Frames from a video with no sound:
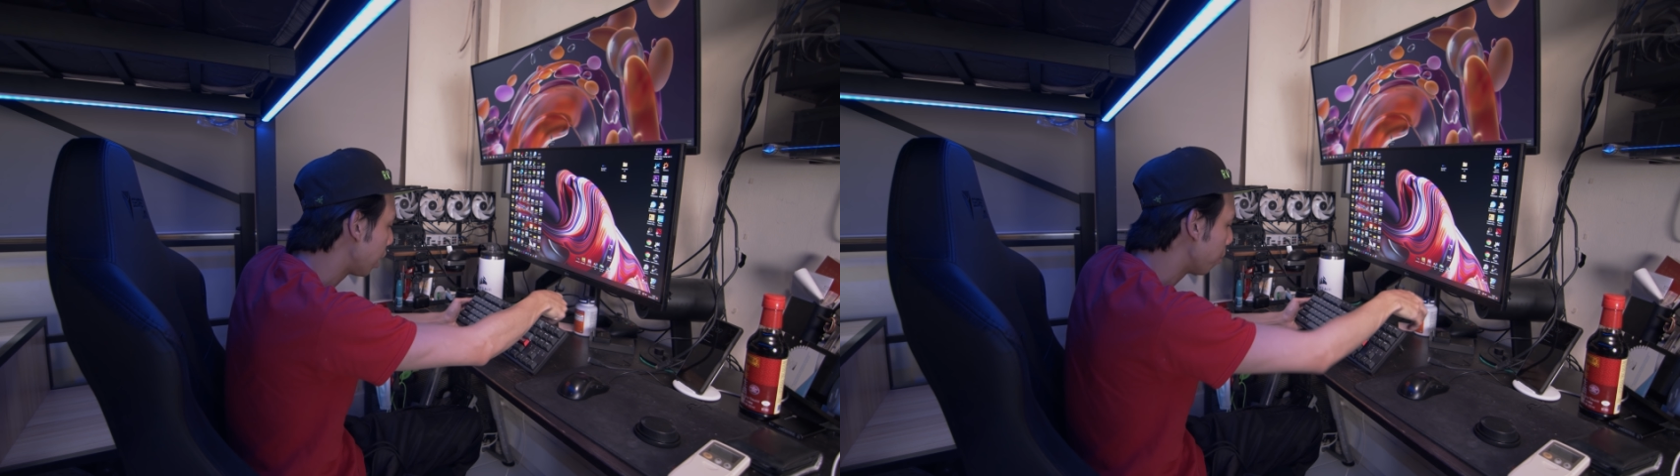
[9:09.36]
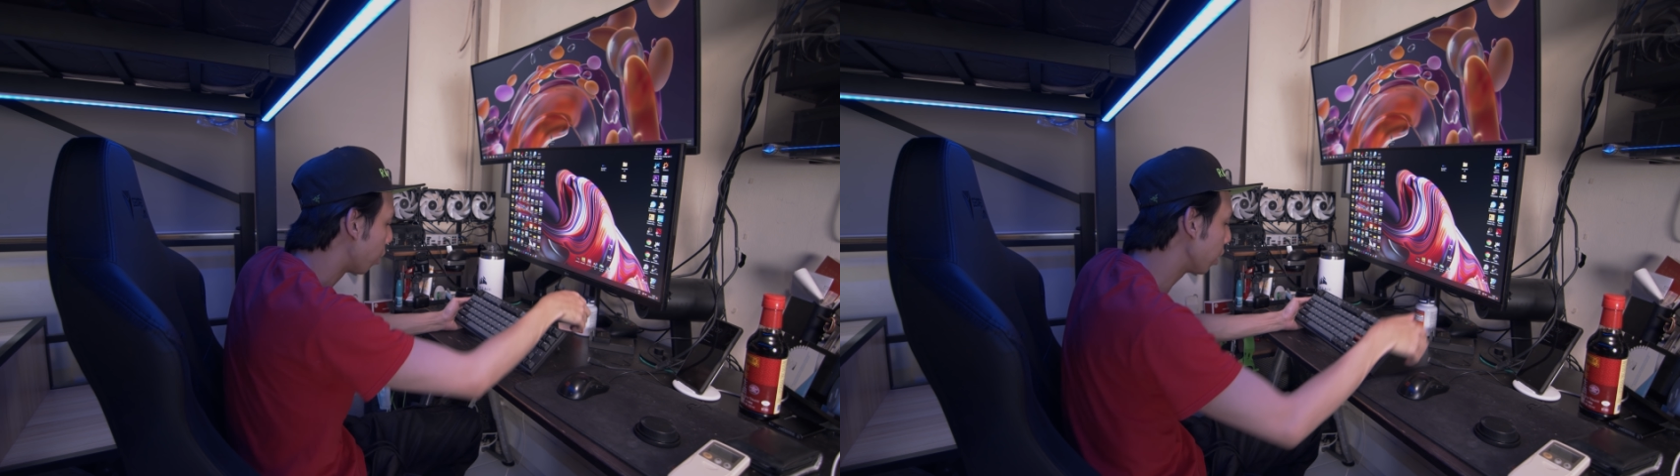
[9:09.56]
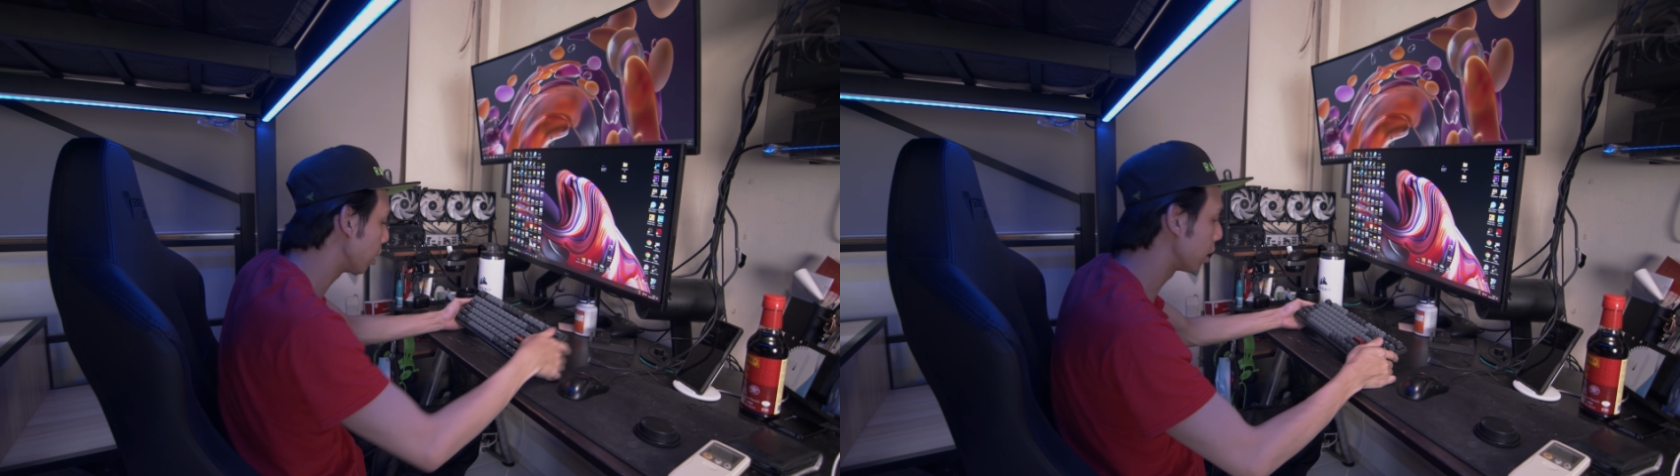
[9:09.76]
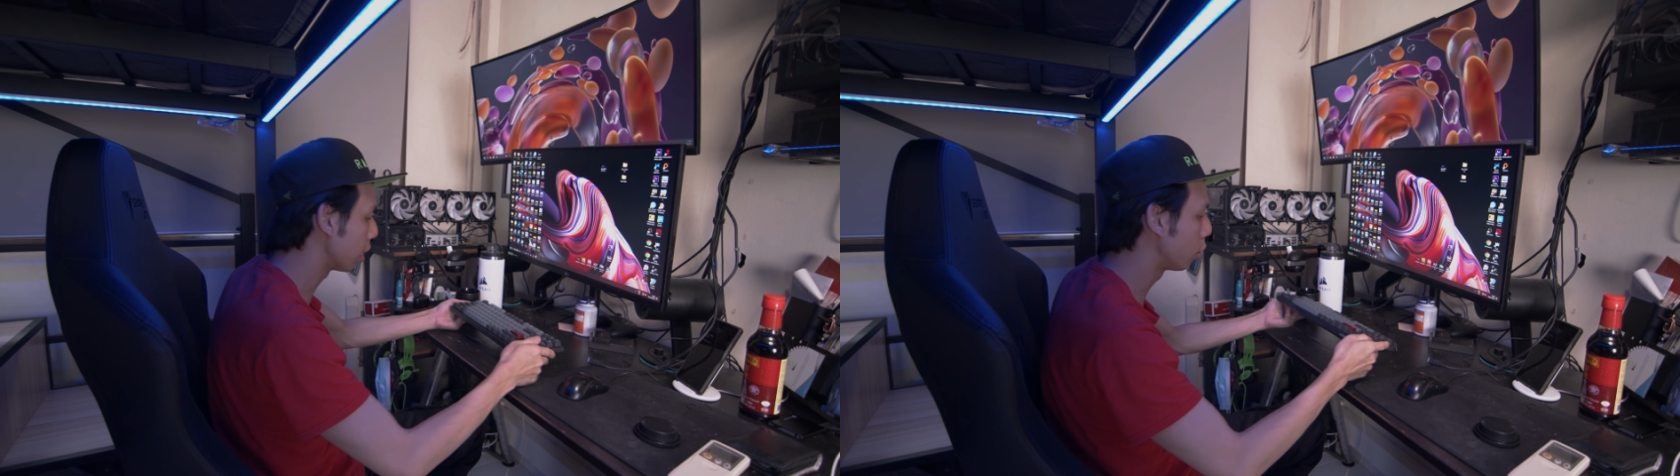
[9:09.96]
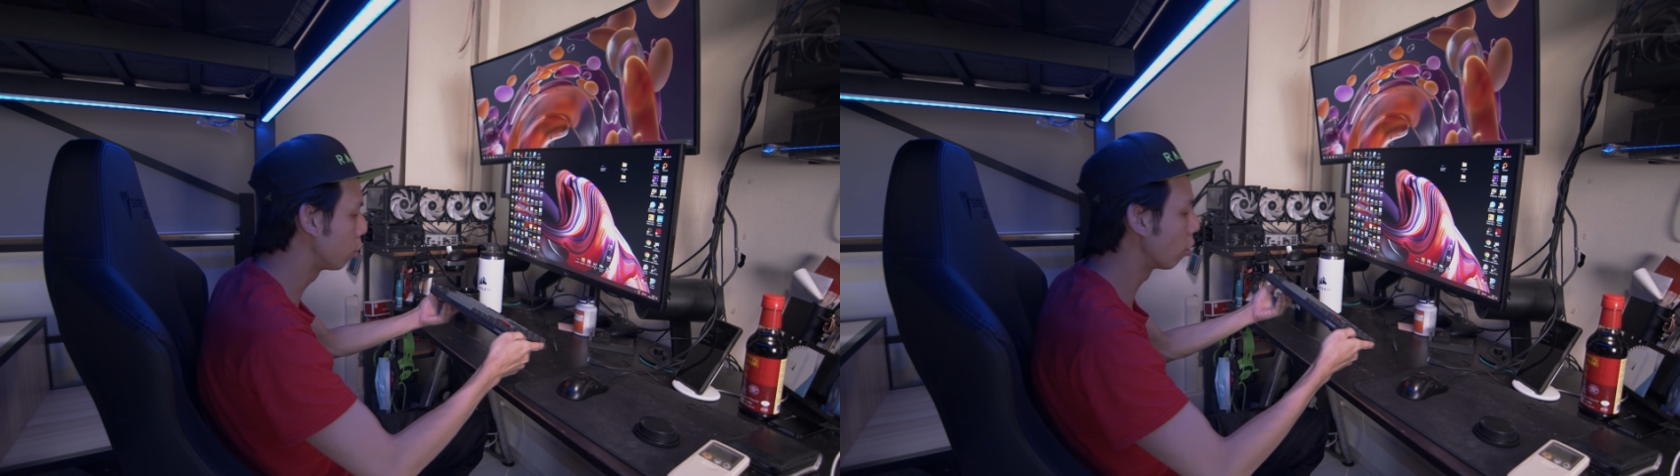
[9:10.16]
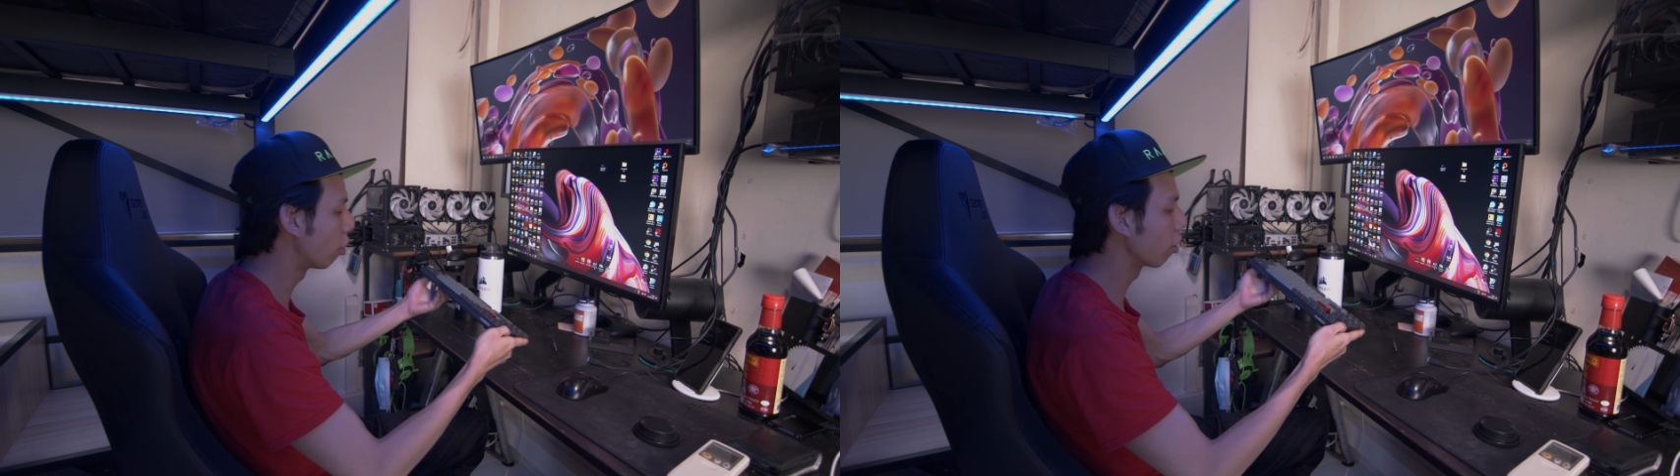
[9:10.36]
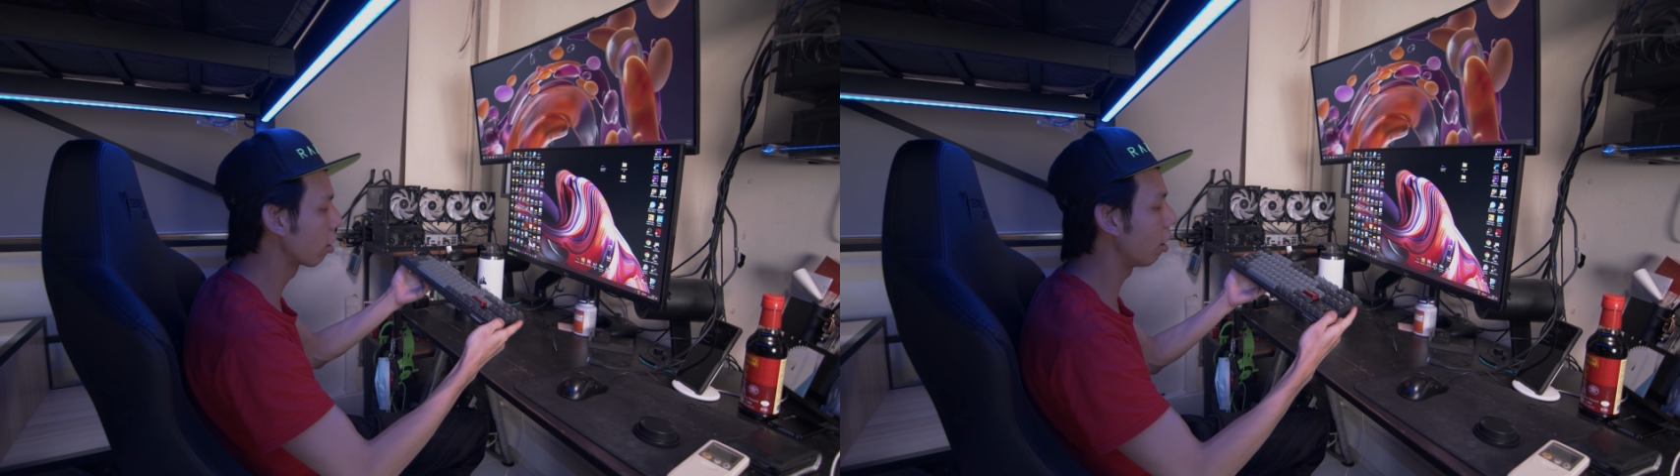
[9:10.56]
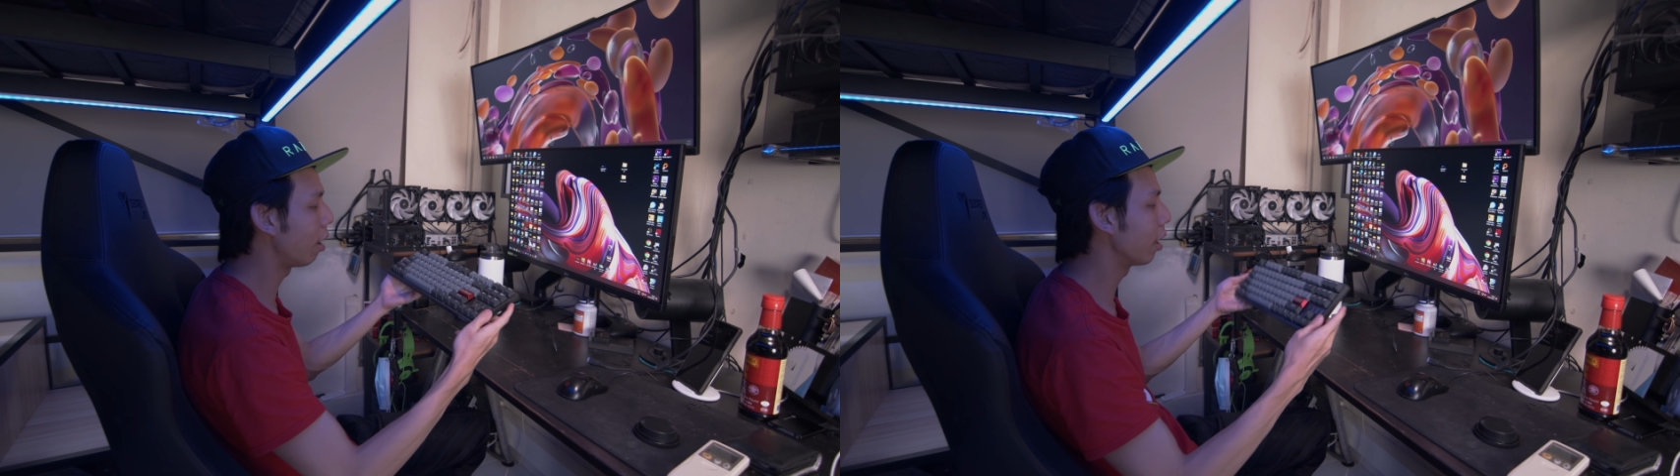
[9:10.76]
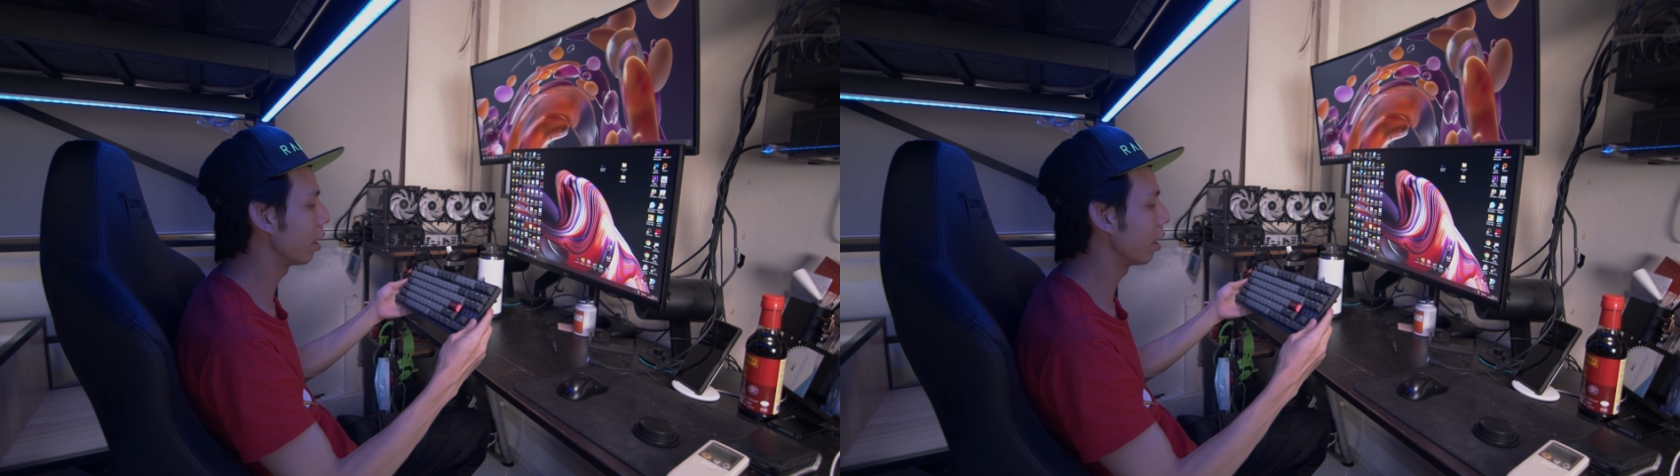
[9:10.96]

keyboard. It's the Durgod